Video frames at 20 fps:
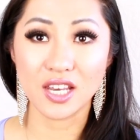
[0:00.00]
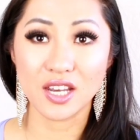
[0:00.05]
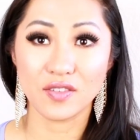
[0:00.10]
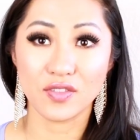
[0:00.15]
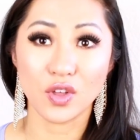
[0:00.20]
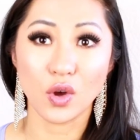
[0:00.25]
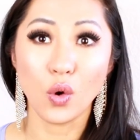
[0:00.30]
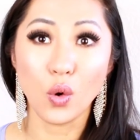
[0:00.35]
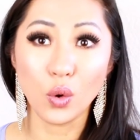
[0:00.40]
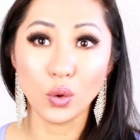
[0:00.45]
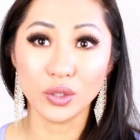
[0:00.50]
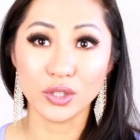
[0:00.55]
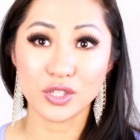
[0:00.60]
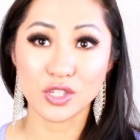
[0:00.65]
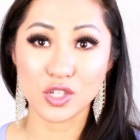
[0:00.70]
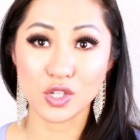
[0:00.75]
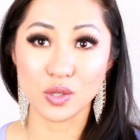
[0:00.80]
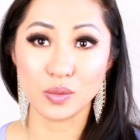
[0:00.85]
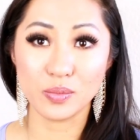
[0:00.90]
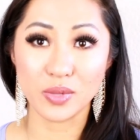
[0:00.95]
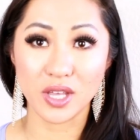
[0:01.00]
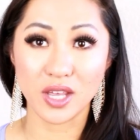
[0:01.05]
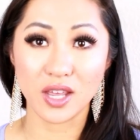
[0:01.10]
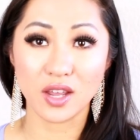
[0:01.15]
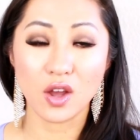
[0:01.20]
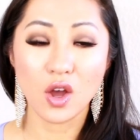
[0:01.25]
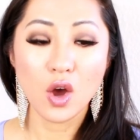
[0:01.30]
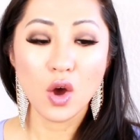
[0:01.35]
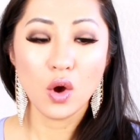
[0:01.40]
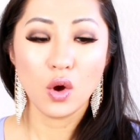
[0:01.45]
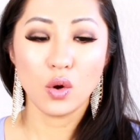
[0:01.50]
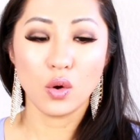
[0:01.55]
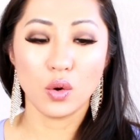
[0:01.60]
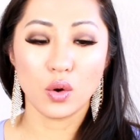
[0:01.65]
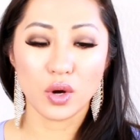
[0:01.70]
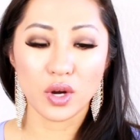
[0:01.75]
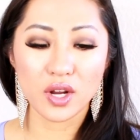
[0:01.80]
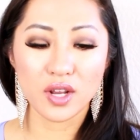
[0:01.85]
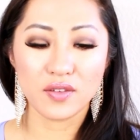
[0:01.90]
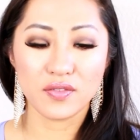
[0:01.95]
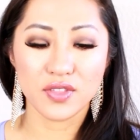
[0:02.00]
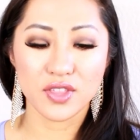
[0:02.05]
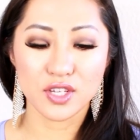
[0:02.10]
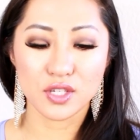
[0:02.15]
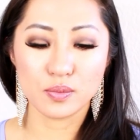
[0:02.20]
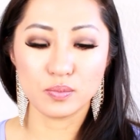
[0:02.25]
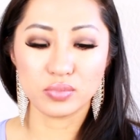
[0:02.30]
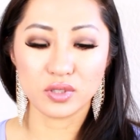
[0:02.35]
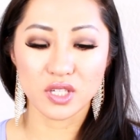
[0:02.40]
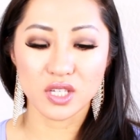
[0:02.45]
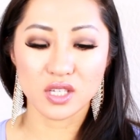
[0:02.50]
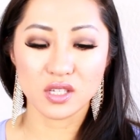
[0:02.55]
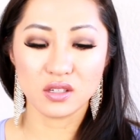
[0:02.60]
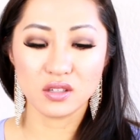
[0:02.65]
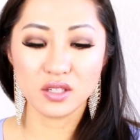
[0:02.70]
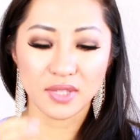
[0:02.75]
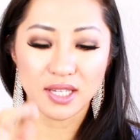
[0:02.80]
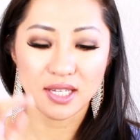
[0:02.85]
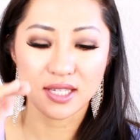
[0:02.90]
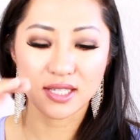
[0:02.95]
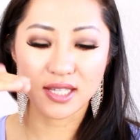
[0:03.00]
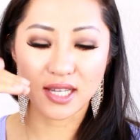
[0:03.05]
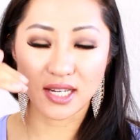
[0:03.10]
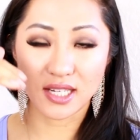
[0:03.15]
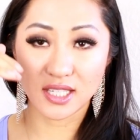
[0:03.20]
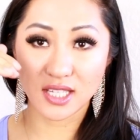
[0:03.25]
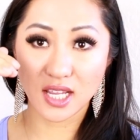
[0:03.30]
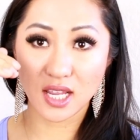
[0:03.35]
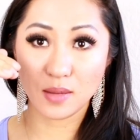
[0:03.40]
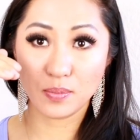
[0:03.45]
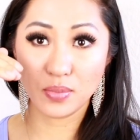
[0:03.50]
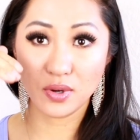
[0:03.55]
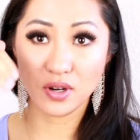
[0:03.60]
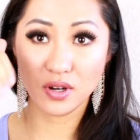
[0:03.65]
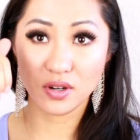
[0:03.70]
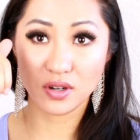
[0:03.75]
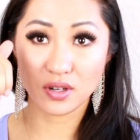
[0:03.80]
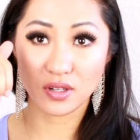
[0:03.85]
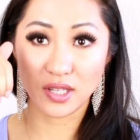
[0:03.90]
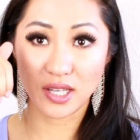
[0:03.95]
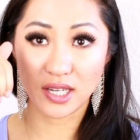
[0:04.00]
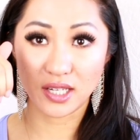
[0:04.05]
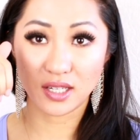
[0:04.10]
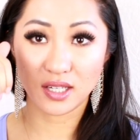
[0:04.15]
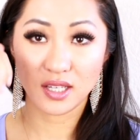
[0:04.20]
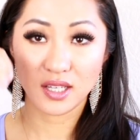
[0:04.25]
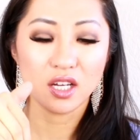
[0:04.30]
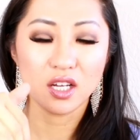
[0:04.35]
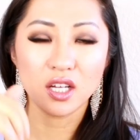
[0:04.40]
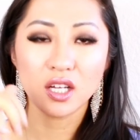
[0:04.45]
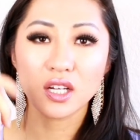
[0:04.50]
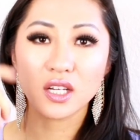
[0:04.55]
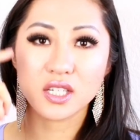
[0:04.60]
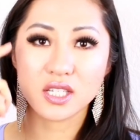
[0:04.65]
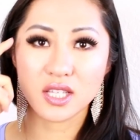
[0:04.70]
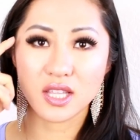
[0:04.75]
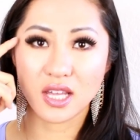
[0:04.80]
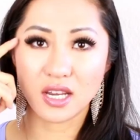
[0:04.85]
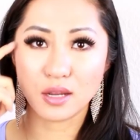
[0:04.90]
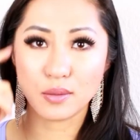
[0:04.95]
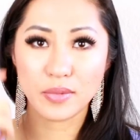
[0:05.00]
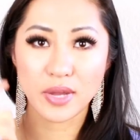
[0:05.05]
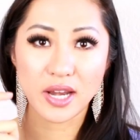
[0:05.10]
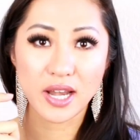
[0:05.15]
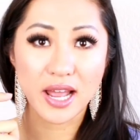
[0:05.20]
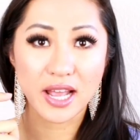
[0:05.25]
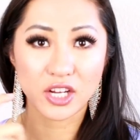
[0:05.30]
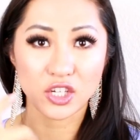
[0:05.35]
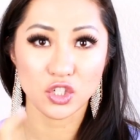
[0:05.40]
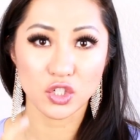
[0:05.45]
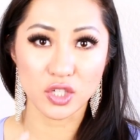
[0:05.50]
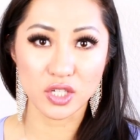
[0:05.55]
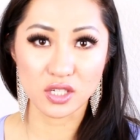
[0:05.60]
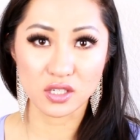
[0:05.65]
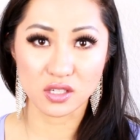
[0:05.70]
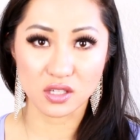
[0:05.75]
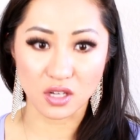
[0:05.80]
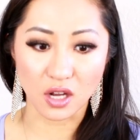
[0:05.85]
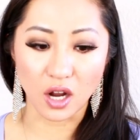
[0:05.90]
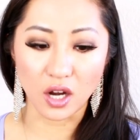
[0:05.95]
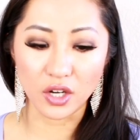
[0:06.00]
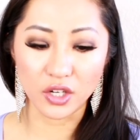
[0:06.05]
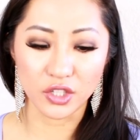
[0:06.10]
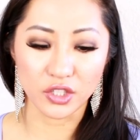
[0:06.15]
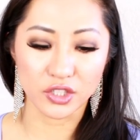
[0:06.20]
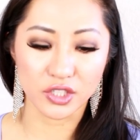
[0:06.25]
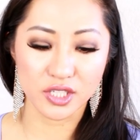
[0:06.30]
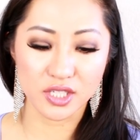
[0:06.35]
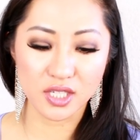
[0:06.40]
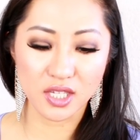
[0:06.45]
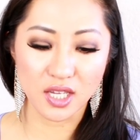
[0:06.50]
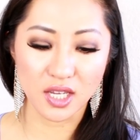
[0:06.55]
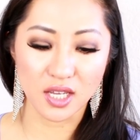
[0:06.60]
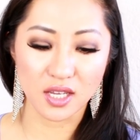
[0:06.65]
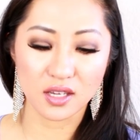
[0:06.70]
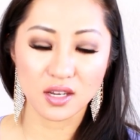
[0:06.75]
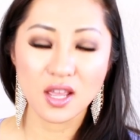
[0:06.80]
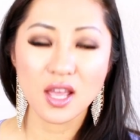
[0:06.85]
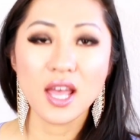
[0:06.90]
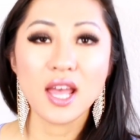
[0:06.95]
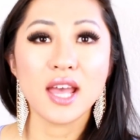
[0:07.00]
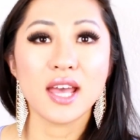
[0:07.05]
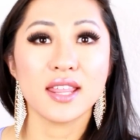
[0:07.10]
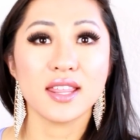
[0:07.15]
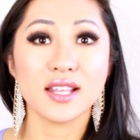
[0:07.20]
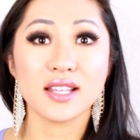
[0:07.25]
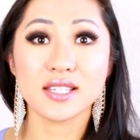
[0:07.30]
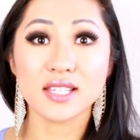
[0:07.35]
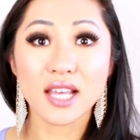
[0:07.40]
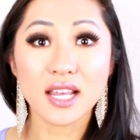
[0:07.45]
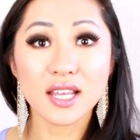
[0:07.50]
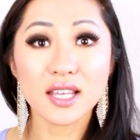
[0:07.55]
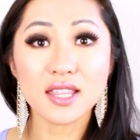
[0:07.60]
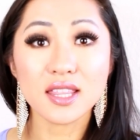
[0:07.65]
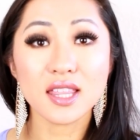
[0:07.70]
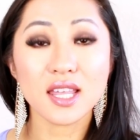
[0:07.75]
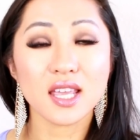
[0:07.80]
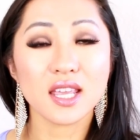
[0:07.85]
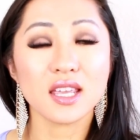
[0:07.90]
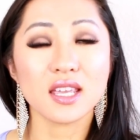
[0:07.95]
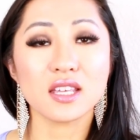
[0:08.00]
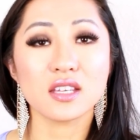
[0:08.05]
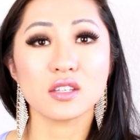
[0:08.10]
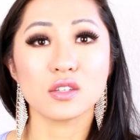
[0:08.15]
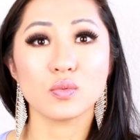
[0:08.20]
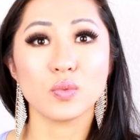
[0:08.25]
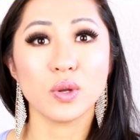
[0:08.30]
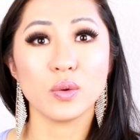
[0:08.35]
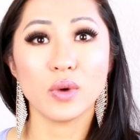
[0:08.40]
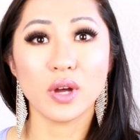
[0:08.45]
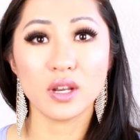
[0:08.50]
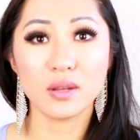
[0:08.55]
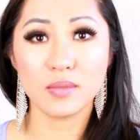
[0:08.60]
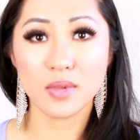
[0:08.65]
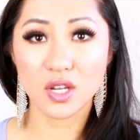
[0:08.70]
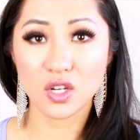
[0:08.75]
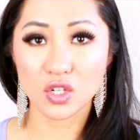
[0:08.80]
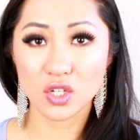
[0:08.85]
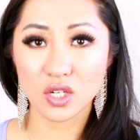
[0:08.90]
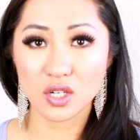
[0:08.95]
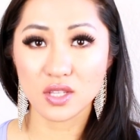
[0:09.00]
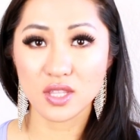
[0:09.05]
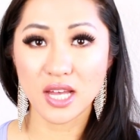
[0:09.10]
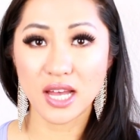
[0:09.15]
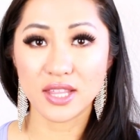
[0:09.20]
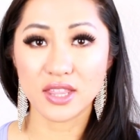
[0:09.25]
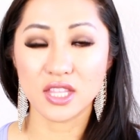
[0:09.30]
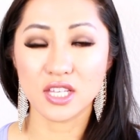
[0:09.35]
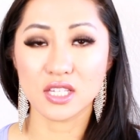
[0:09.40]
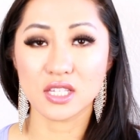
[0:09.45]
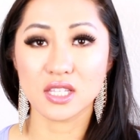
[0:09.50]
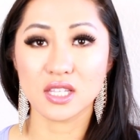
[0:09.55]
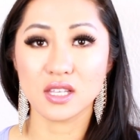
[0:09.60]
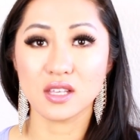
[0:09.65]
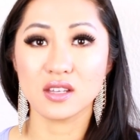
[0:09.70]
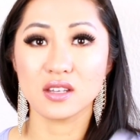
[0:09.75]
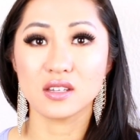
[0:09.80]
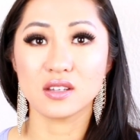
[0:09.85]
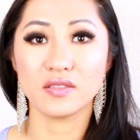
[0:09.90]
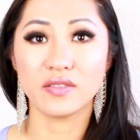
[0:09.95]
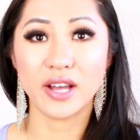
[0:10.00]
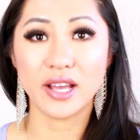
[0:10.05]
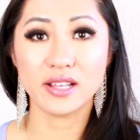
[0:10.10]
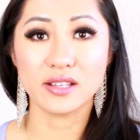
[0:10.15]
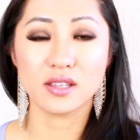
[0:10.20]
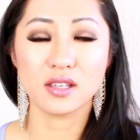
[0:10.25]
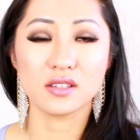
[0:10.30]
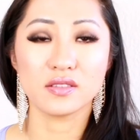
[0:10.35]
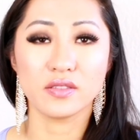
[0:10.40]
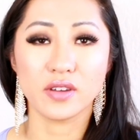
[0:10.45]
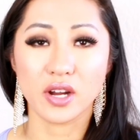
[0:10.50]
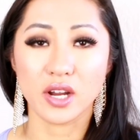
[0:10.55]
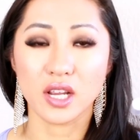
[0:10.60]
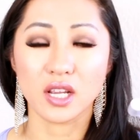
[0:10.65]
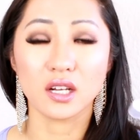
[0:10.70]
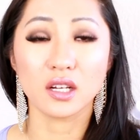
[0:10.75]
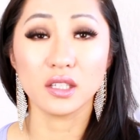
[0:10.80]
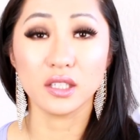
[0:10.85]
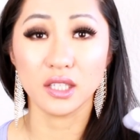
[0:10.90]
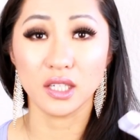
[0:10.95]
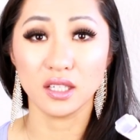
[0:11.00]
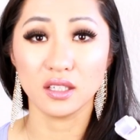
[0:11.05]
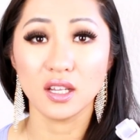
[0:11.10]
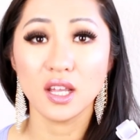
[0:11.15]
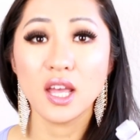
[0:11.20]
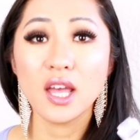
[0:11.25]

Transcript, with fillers: If the hole is too big or if this bristle is like tapered or like hooked, then it might actually scar your skin. And then second thing is we want to make sure that this device is very clean.